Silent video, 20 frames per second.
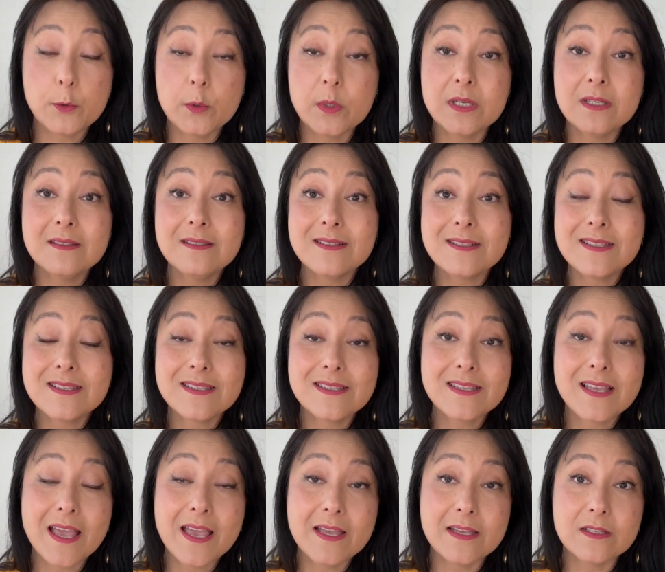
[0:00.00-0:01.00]
we
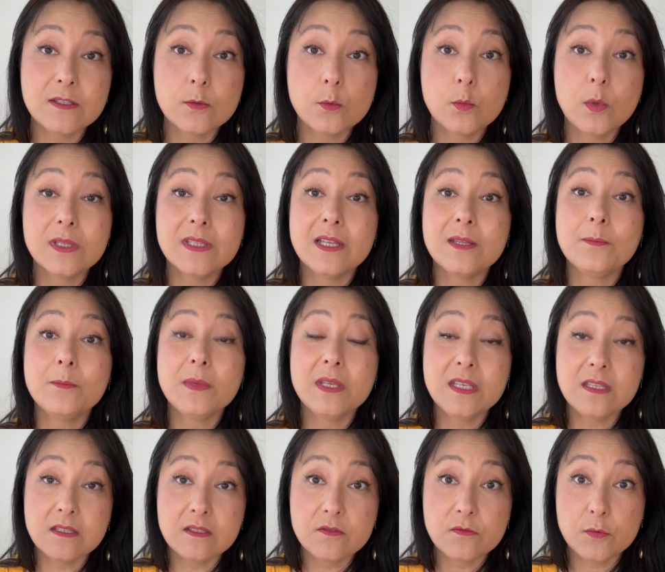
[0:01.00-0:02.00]
understand what that
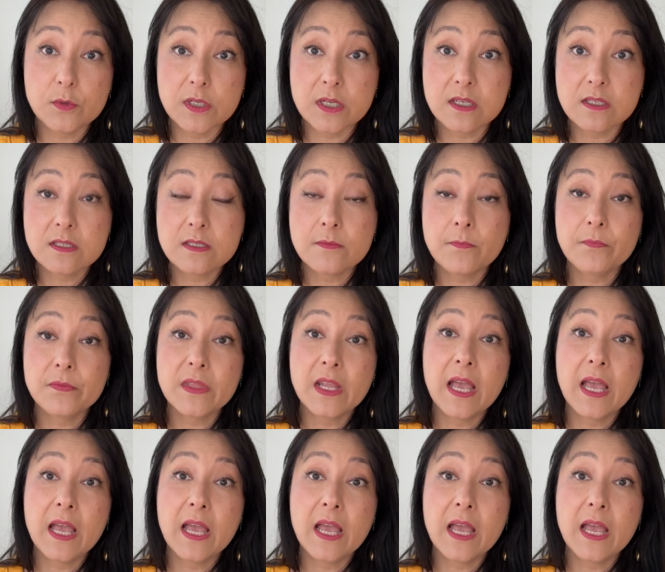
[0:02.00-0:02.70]
means for us.